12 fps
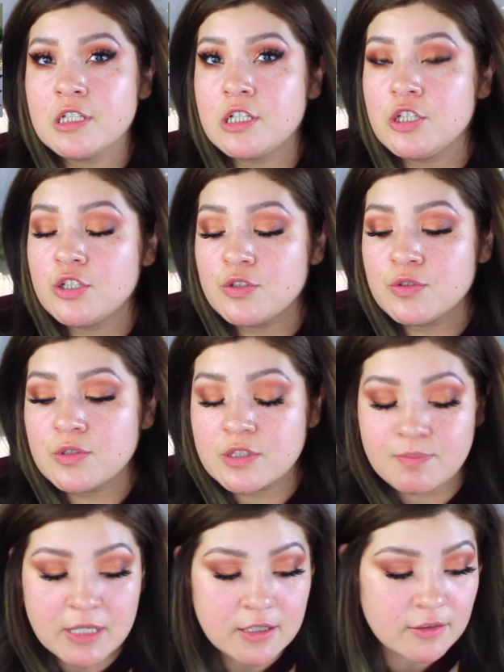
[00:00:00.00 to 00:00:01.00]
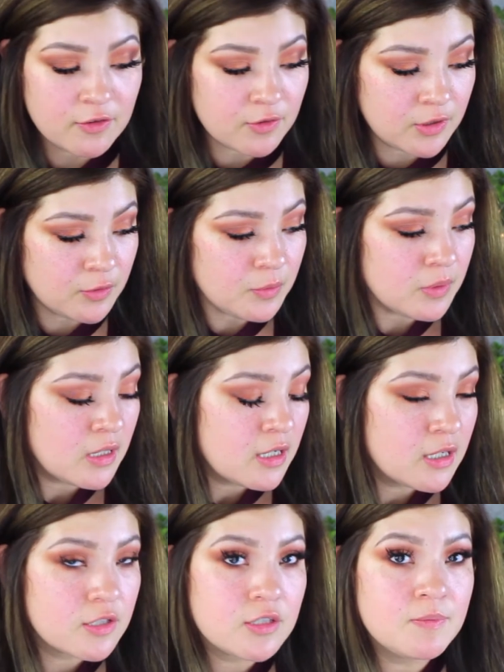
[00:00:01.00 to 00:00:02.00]
used peek through.
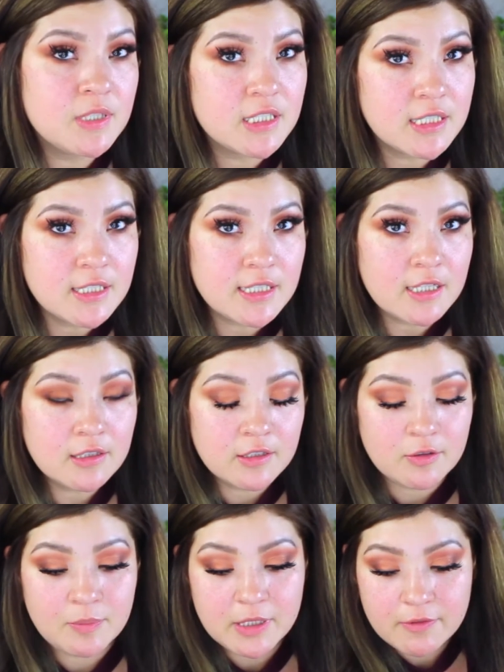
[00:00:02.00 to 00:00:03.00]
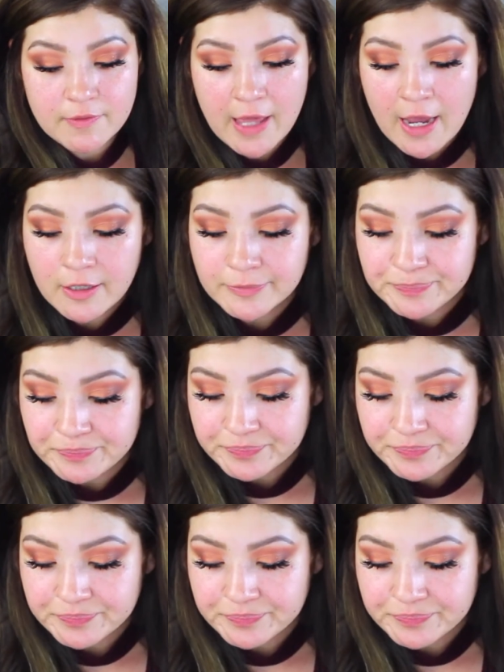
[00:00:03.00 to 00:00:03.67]
So I'm just going to take a little bit of that.